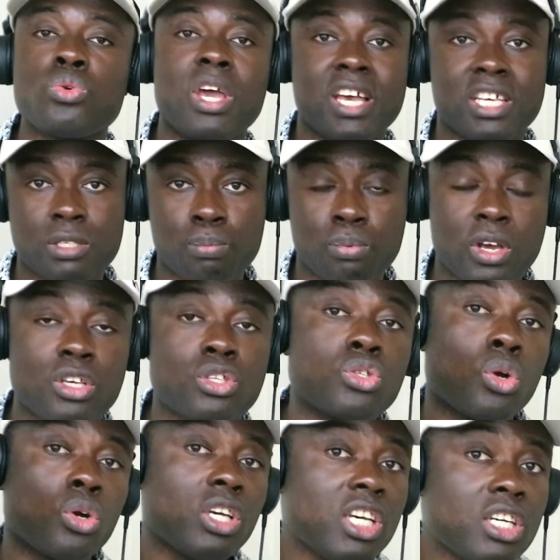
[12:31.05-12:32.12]
to express
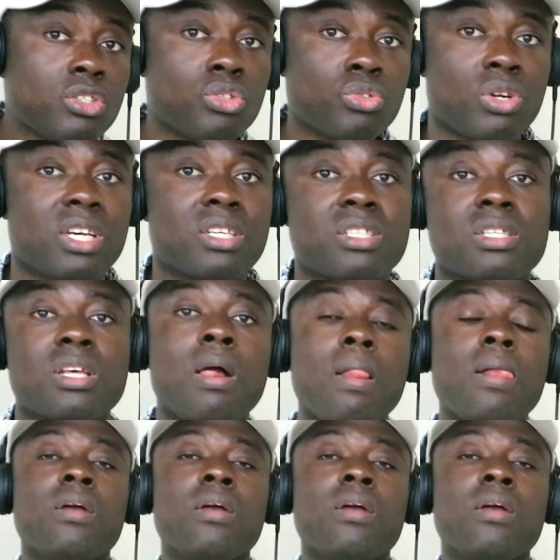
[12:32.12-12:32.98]
your interest.